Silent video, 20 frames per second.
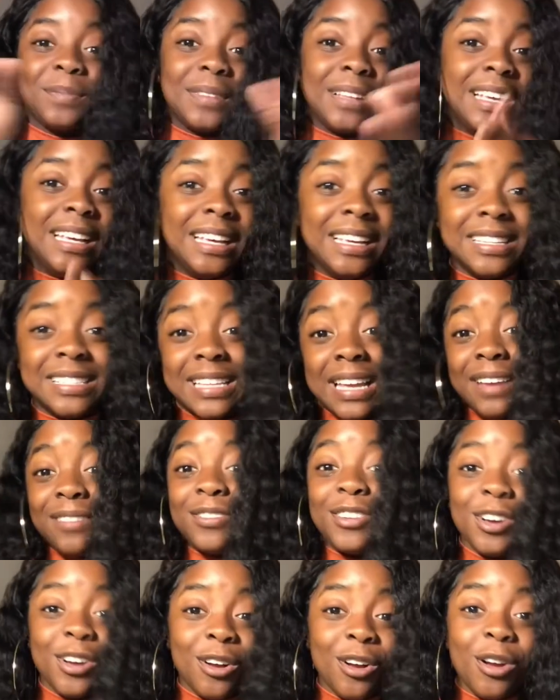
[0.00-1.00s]
he
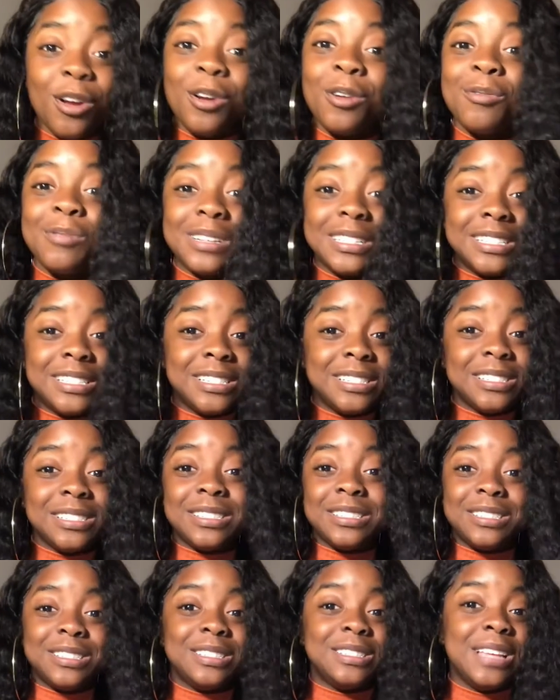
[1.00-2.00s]
saved her,
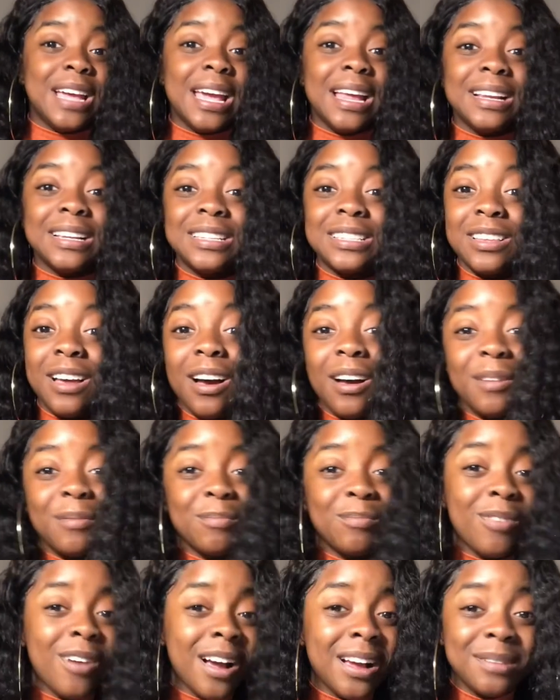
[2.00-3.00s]
which then
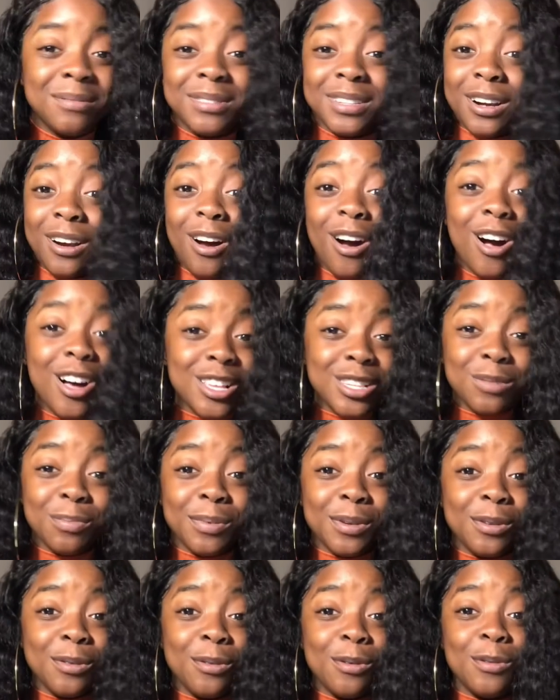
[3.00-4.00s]
brought him to the
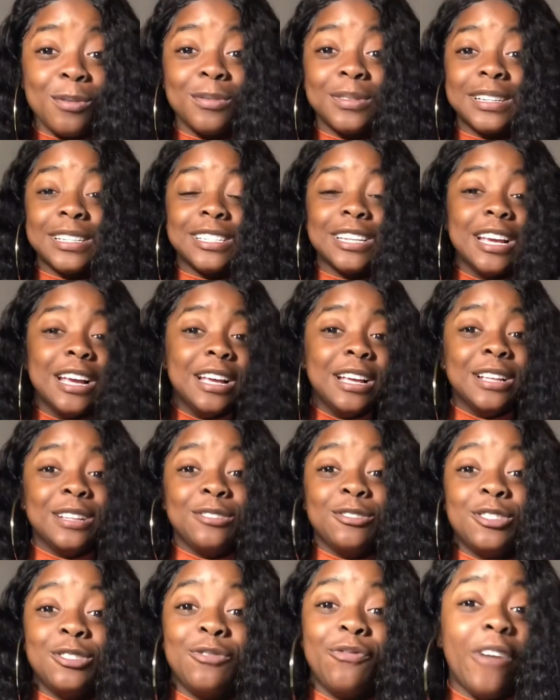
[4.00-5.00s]
hospital, which
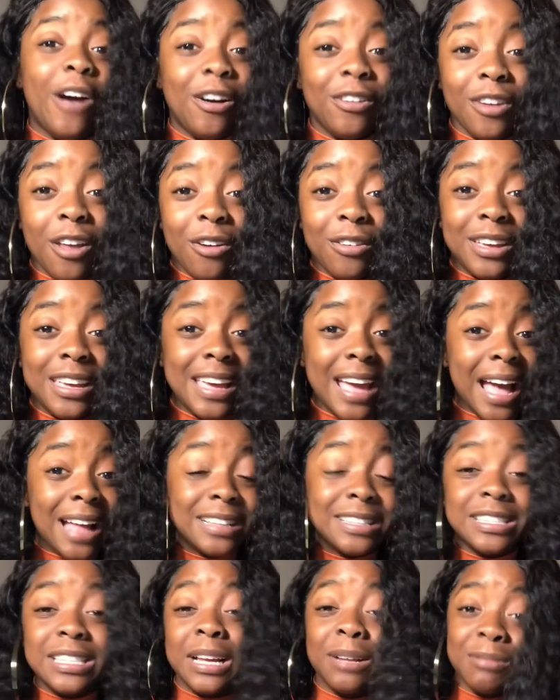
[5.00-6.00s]
found out he
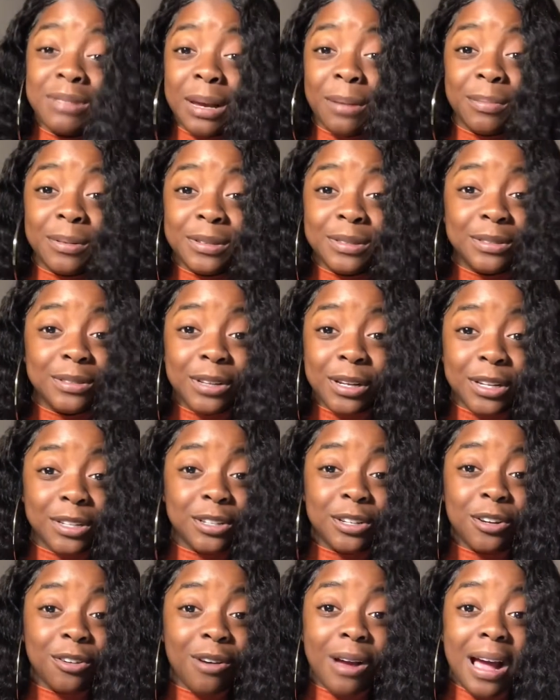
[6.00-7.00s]
had some type of
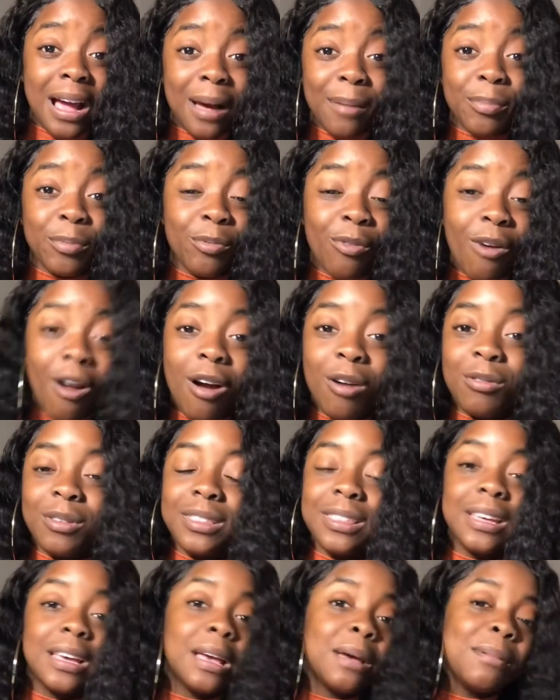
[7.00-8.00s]
crap wrong
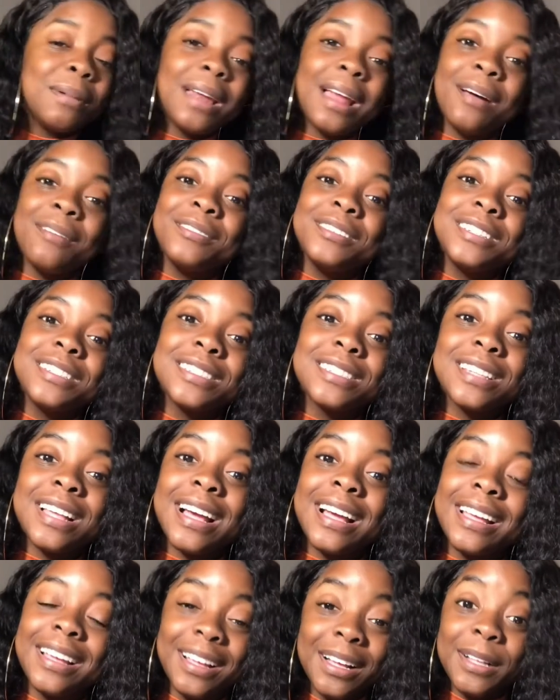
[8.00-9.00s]
with him. And I was just
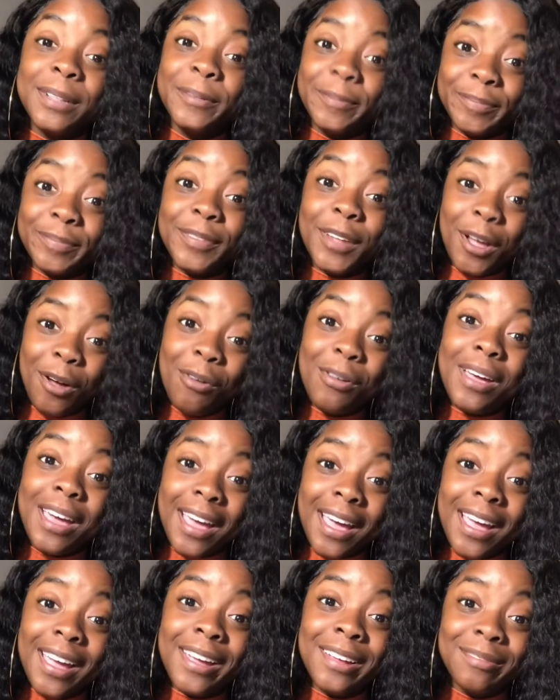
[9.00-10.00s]
like,
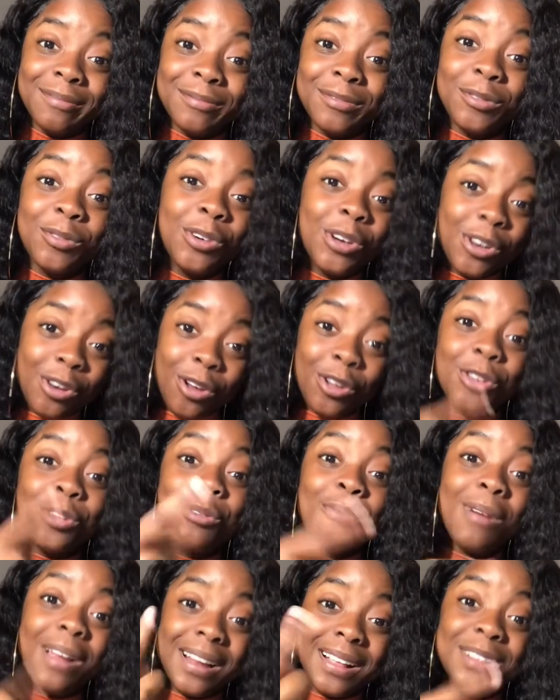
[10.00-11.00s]
okay, when are
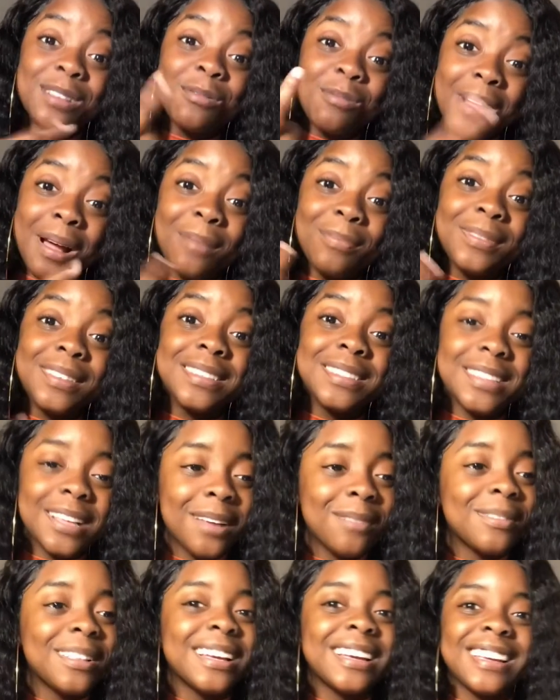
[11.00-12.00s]
you ready to wrap this
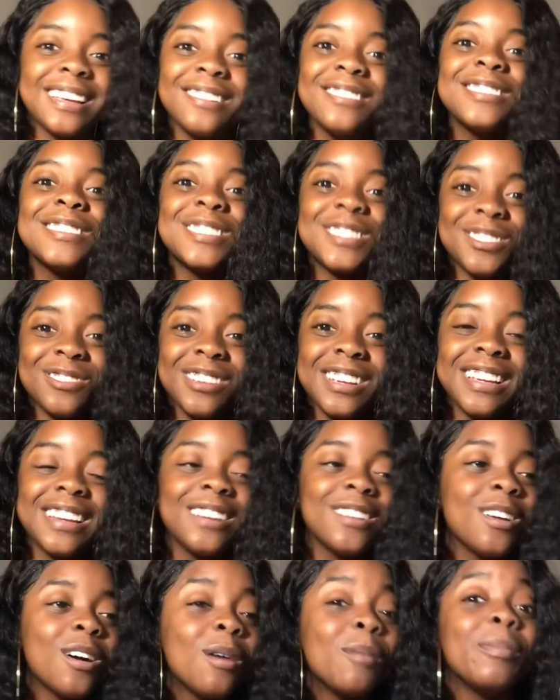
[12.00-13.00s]
up? Like, he was sweet
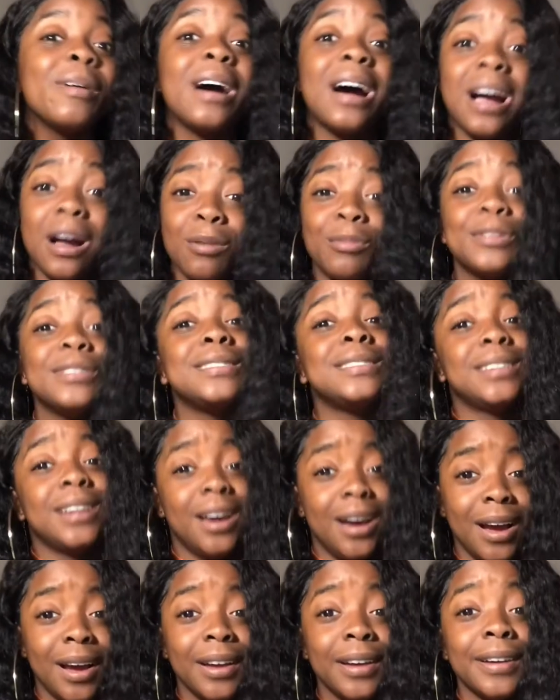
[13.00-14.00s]
and all, but I was
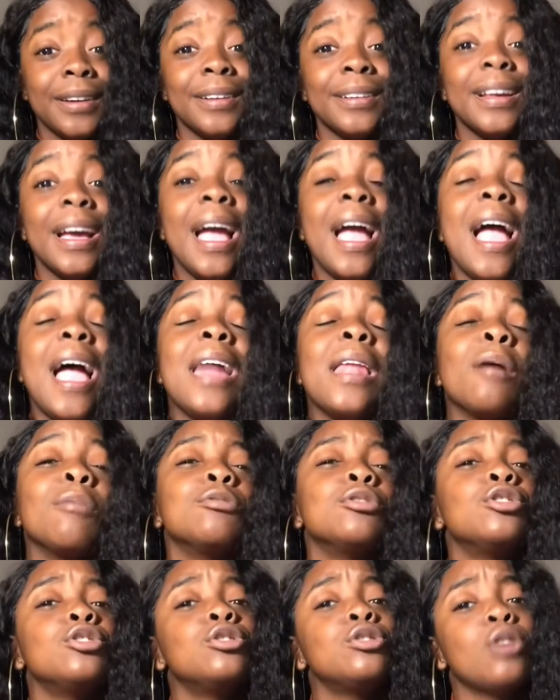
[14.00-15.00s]
tired and I
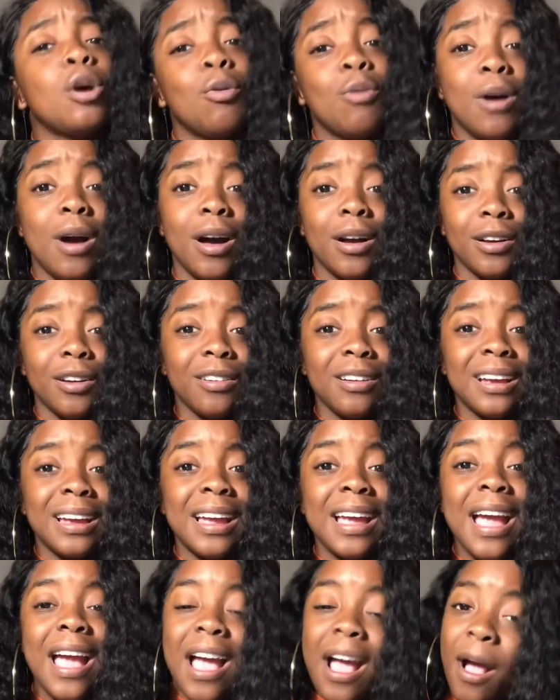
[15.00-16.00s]
was so
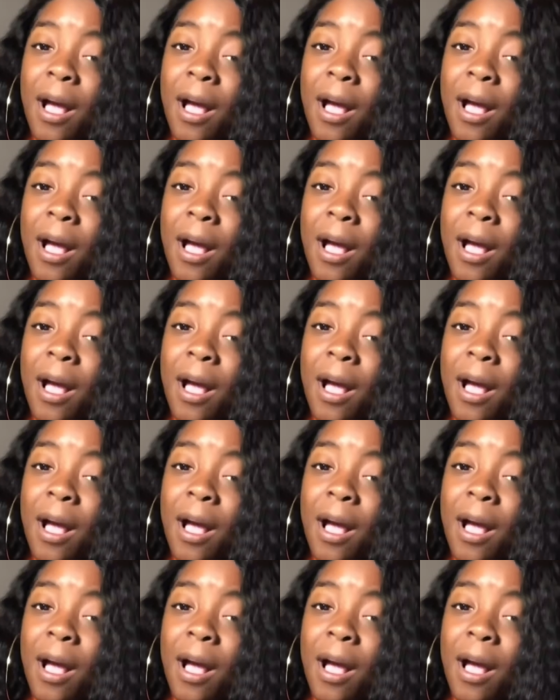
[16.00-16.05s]
hungry.